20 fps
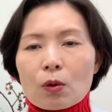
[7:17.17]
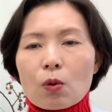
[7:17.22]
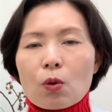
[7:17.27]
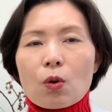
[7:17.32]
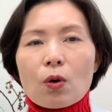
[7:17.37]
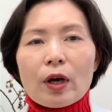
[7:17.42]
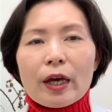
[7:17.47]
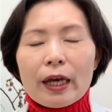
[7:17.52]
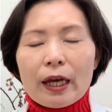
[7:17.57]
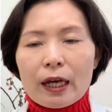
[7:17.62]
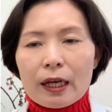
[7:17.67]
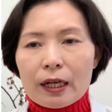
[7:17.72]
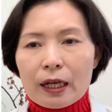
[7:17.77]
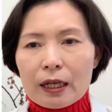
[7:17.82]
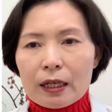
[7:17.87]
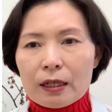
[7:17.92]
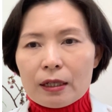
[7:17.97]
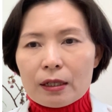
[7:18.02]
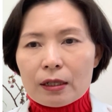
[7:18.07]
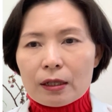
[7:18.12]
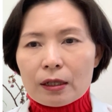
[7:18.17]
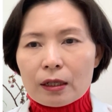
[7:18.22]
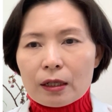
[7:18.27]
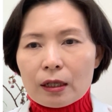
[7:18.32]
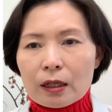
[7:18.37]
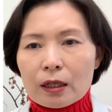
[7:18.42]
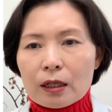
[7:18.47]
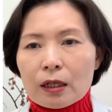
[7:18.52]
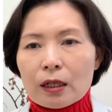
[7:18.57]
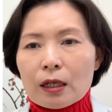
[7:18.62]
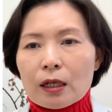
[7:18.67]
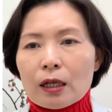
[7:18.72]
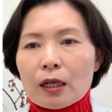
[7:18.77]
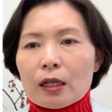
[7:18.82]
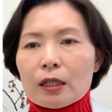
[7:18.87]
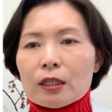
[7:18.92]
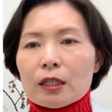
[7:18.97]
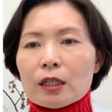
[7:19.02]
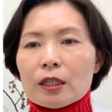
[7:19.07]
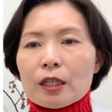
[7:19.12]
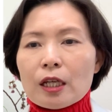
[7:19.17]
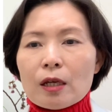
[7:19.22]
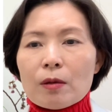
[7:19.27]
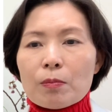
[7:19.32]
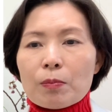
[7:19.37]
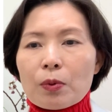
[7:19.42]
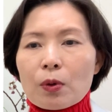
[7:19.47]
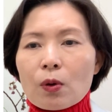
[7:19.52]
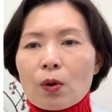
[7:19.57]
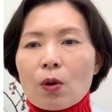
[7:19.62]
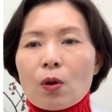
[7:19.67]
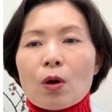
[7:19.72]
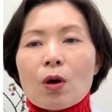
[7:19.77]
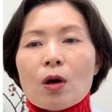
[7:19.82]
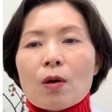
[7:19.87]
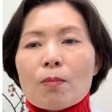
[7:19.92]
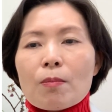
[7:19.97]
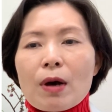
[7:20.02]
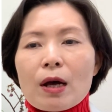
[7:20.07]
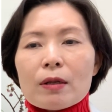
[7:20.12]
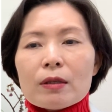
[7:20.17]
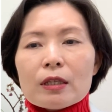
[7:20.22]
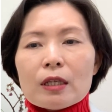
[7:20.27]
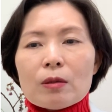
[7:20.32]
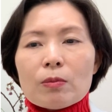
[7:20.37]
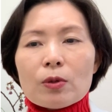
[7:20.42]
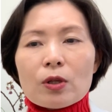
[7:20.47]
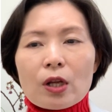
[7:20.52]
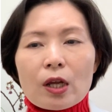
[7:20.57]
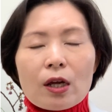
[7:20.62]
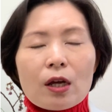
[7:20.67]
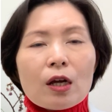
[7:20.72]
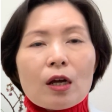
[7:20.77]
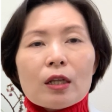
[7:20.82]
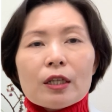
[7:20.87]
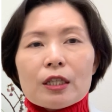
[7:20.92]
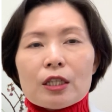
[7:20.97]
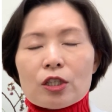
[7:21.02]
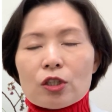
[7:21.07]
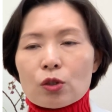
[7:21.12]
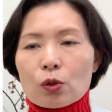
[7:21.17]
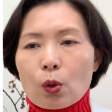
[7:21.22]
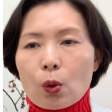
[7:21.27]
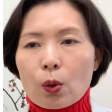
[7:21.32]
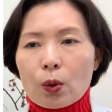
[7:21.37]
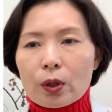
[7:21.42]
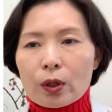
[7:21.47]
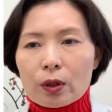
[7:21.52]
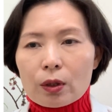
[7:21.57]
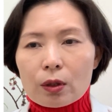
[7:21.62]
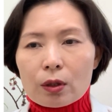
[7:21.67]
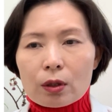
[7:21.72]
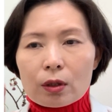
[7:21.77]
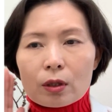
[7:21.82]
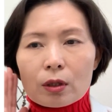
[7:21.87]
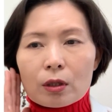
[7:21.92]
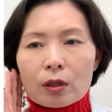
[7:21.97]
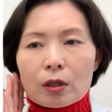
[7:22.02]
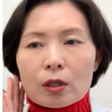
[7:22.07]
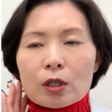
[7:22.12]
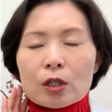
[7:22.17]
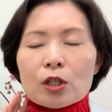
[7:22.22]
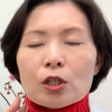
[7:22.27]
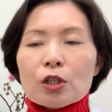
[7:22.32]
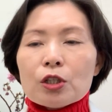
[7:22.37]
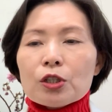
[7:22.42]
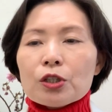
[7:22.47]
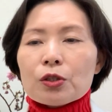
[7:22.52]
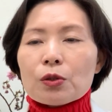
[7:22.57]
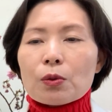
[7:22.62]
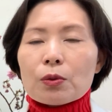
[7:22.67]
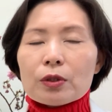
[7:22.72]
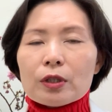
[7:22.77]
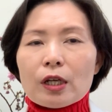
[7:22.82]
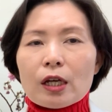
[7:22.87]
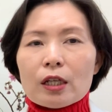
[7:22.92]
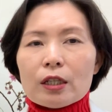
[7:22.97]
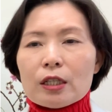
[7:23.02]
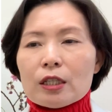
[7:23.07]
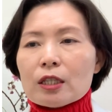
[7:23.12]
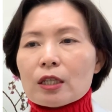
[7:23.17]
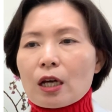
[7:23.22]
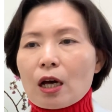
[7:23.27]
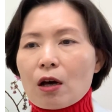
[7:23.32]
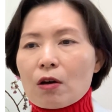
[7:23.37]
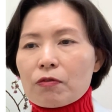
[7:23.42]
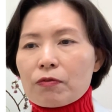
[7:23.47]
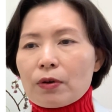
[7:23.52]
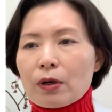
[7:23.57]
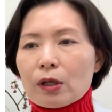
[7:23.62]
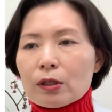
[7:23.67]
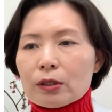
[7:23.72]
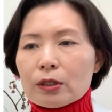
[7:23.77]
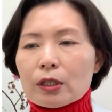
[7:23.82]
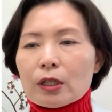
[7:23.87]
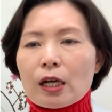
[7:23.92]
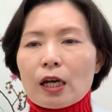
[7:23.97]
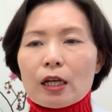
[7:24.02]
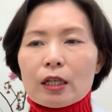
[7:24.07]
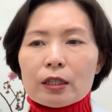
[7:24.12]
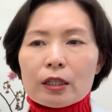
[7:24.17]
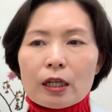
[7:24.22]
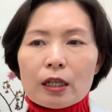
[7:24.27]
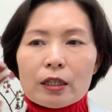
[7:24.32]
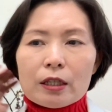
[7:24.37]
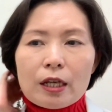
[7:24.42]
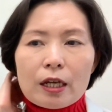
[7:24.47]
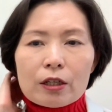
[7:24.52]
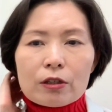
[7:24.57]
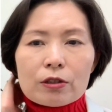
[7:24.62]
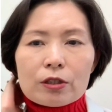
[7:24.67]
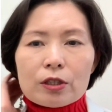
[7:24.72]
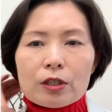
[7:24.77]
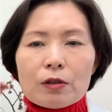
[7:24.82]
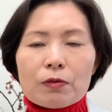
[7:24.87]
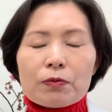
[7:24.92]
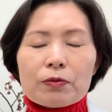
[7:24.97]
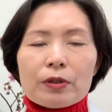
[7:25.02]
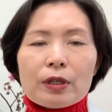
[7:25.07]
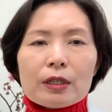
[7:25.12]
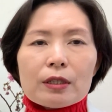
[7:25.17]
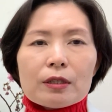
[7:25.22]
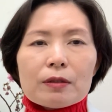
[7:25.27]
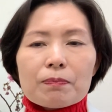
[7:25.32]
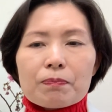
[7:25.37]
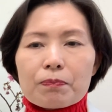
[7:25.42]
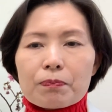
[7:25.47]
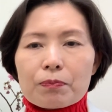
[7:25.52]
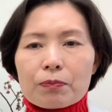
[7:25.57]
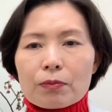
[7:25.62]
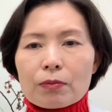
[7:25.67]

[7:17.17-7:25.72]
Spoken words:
or headache, and the temporomandibular disorder, shoulder discomfort and the neck stiffness,